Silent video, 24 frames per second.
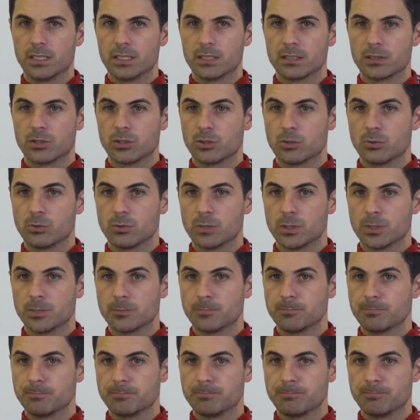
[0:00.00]
So
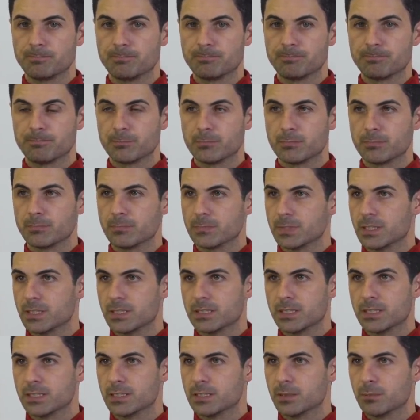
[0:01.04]
um,
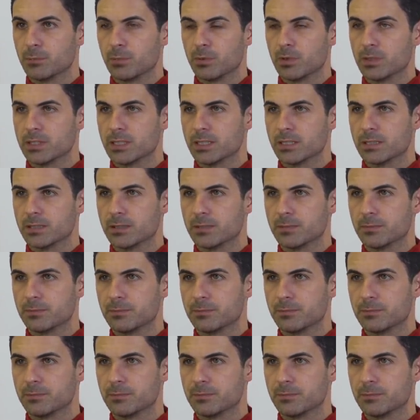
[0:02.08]
it's as simple as that.